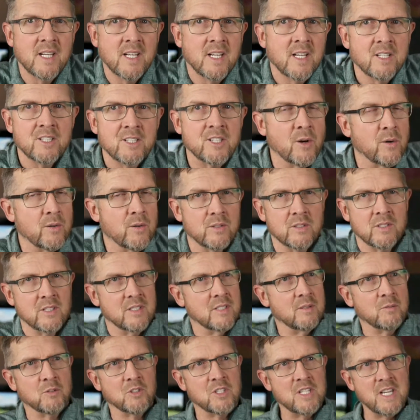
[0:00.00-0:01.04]

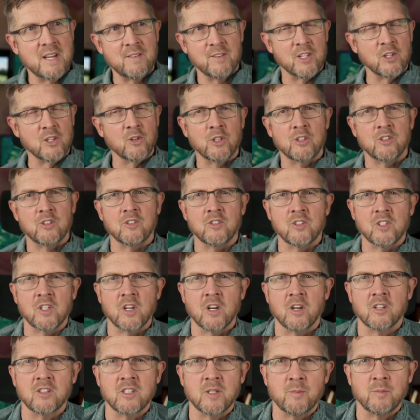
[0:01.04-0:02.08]
It was never the Oysons that
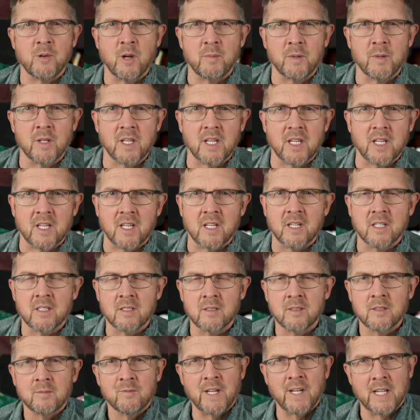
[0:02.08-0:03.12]
got us in the Premier League.
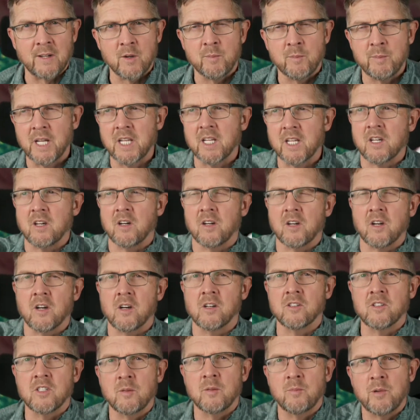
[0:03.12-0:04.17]
Valerie Bellicon got
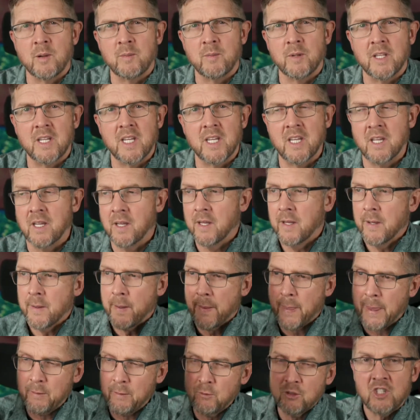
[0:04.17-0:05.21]
us in the Premier League,
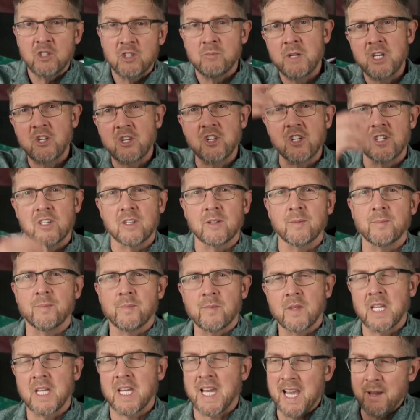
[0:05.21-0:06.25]
and it was his mission.
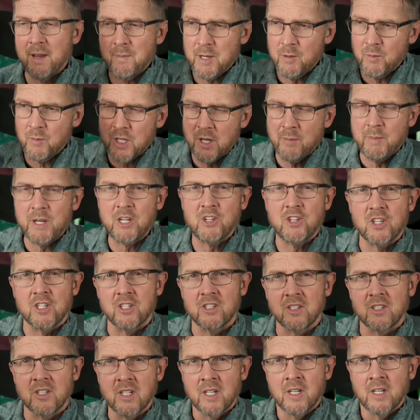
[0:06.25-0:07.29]
He came in with a
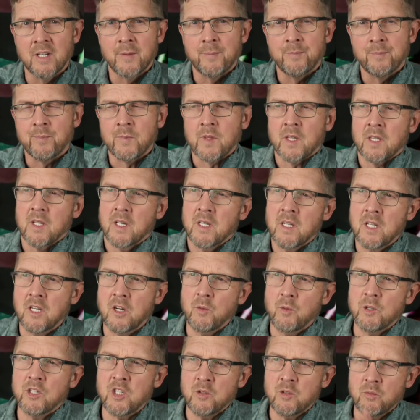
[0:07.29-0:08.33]
mission,
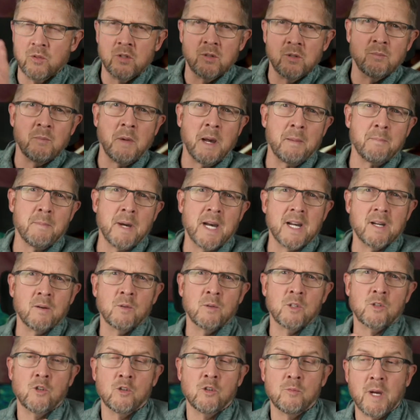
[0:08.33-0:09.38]

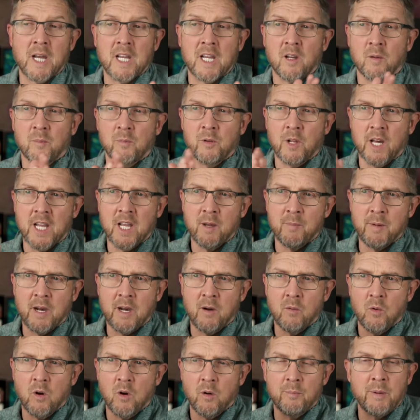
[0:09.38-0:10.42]
which was my complaint
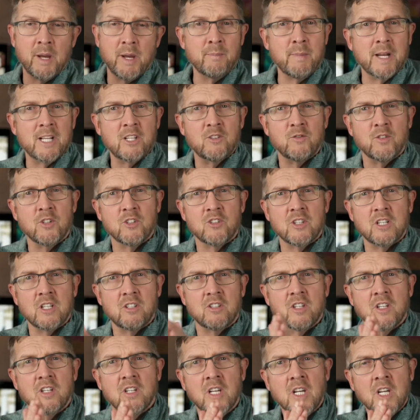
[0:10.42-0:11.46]
about what Ben Mansford said
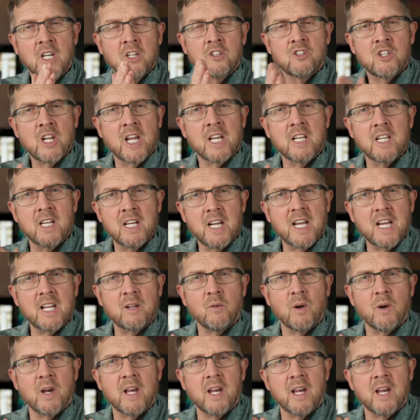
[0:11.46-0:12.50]
to Jane and I,
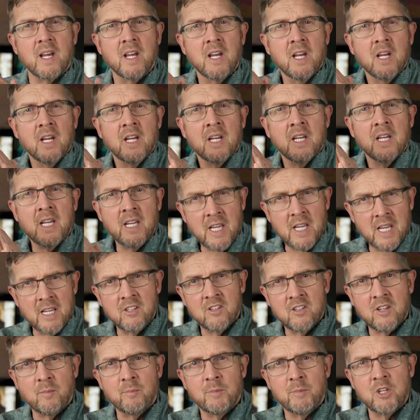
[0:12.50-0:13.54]
where
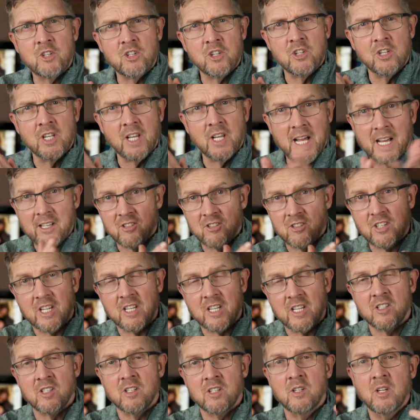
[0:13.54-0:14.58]
His ambition last
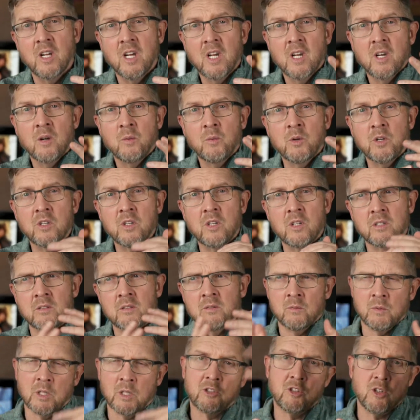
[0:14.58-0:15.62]
season,
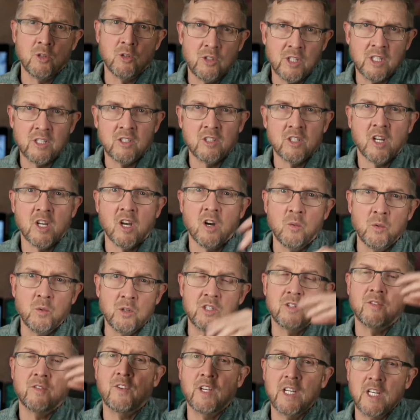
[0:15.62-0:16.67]
well, 2 seasons ago, was
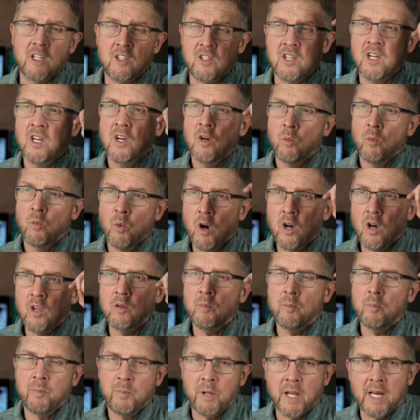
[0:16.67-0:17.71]
to finish 1
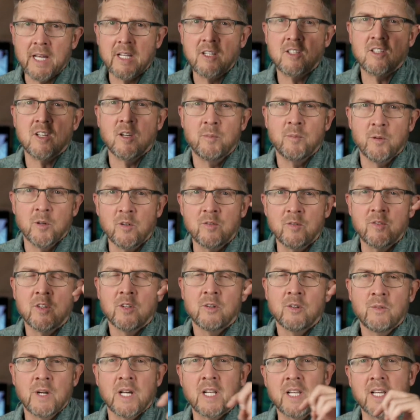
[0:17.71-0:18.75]
place above
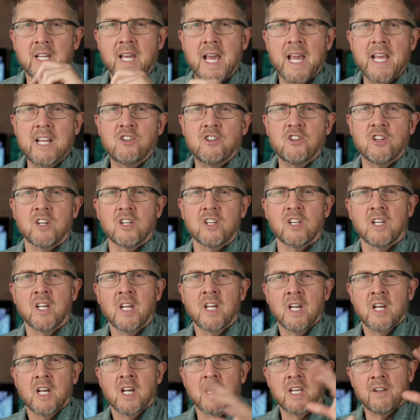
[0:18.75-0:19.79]
relegation.
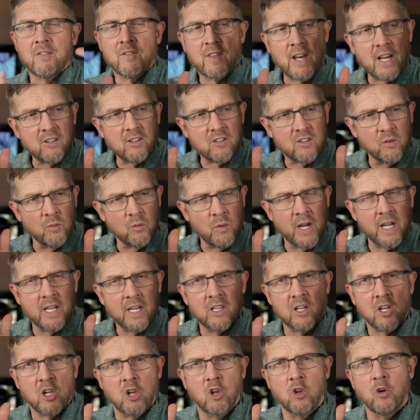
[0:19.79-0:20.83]
And if that's the way
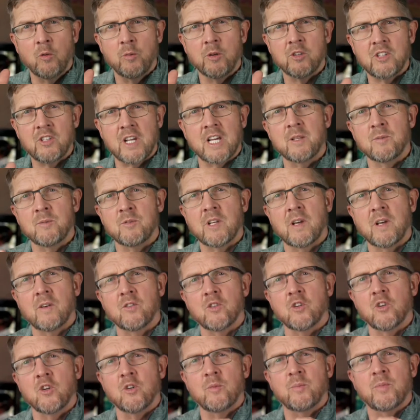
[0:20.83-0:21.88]
the club are setting themselves
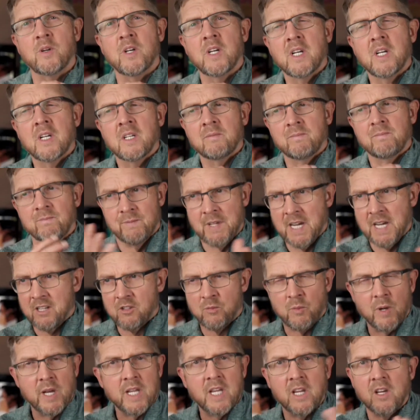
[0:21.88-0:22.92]
up,
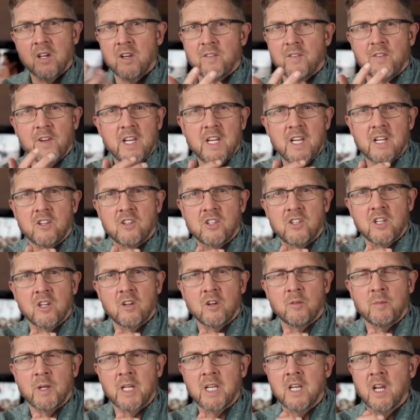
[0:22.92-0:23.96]
that's where you're going to finish. You know
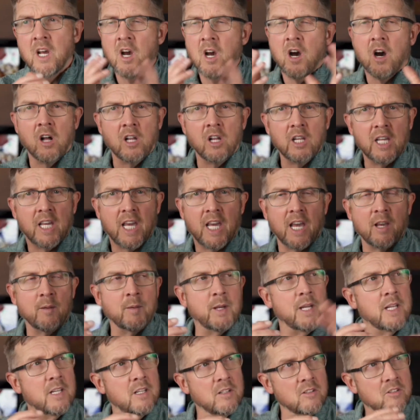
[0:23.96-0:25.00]
what I mean? Ollie came
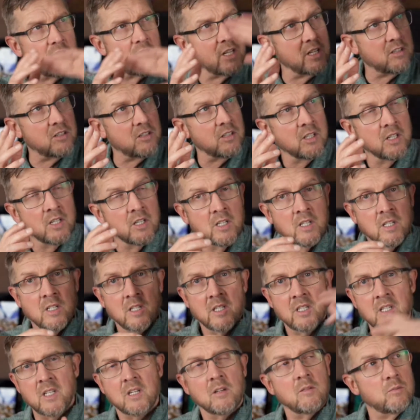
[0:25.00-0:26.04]
in and said,
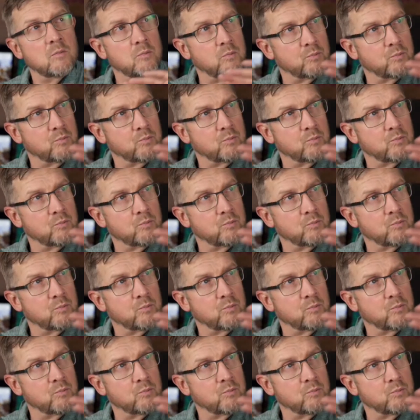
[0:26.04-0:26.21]
you know,